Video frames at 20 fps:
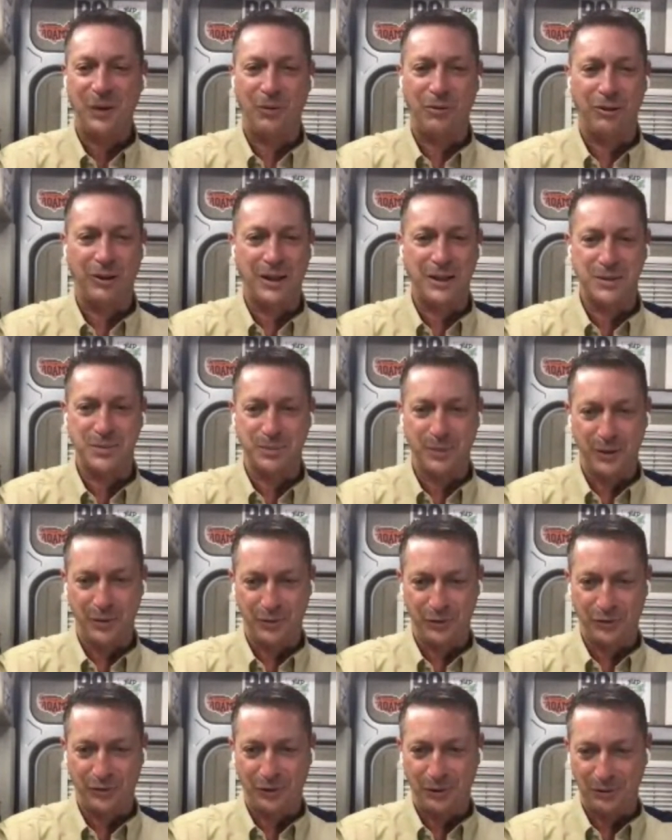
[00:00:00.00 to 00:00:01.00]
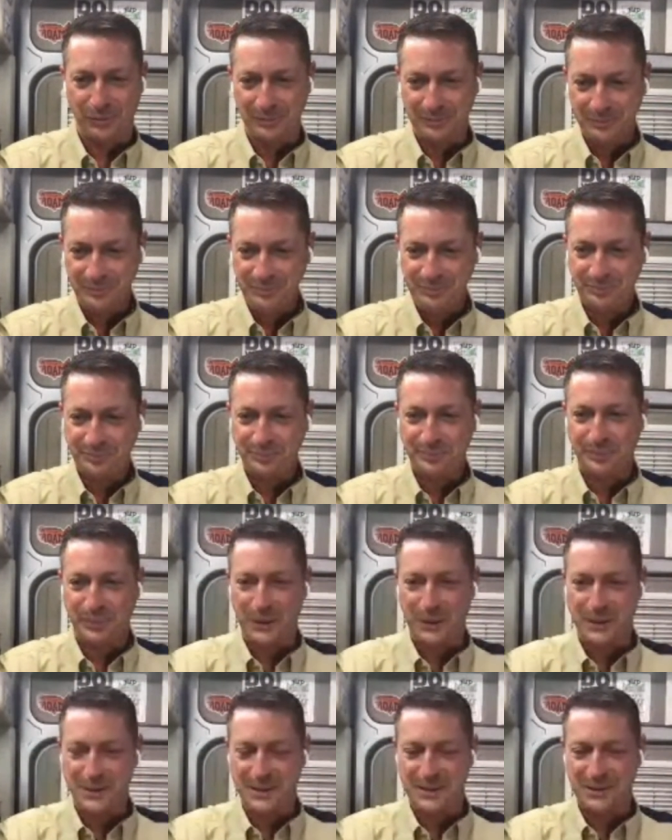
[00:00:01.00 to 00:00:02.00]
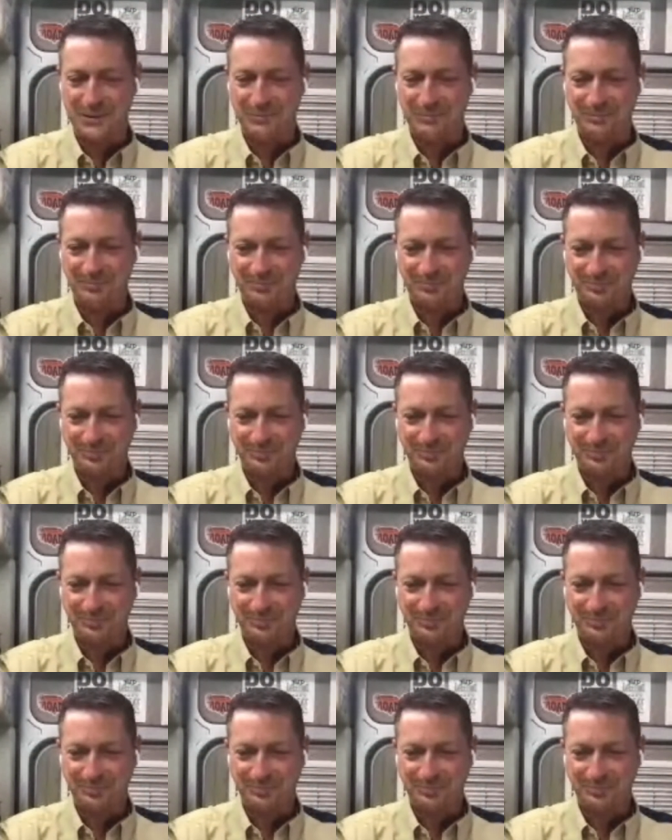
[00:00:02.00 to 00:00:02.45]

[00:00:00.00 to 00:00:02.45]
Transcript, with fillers: over the last month or so, but, um,